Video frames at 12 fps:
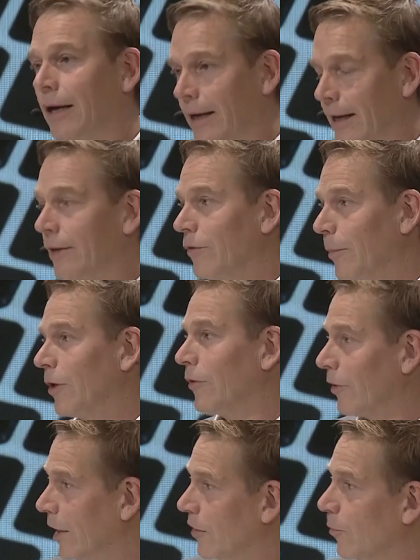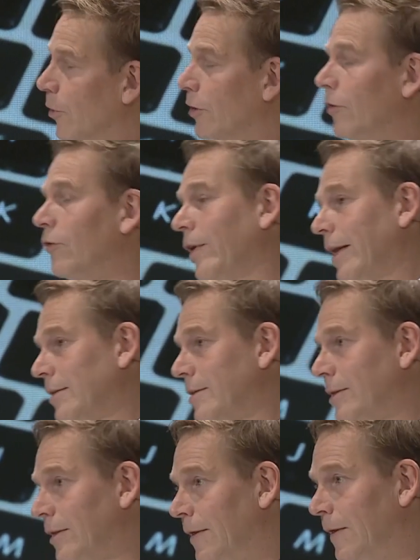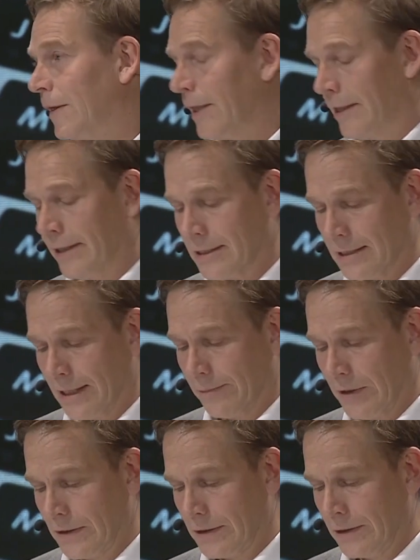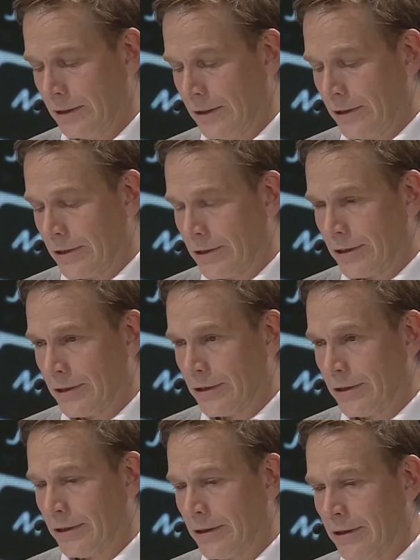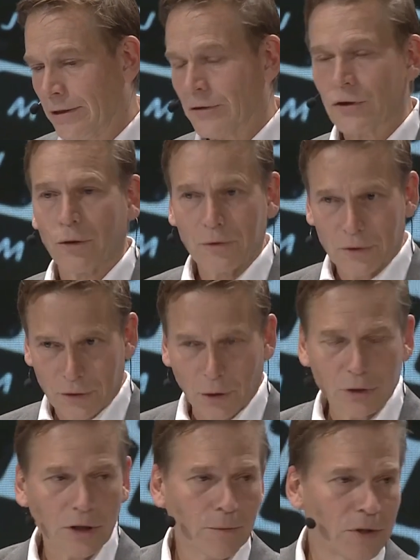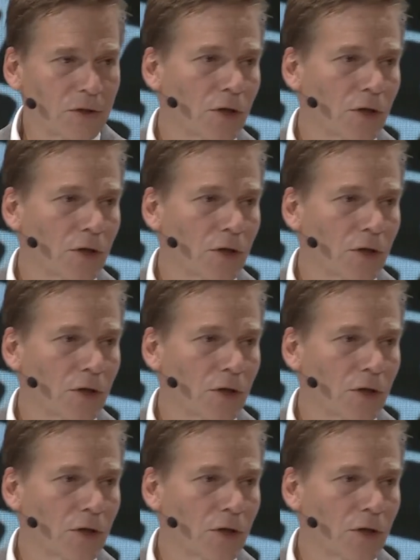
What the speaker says: and about our alliance partner sales in that segment. So starting with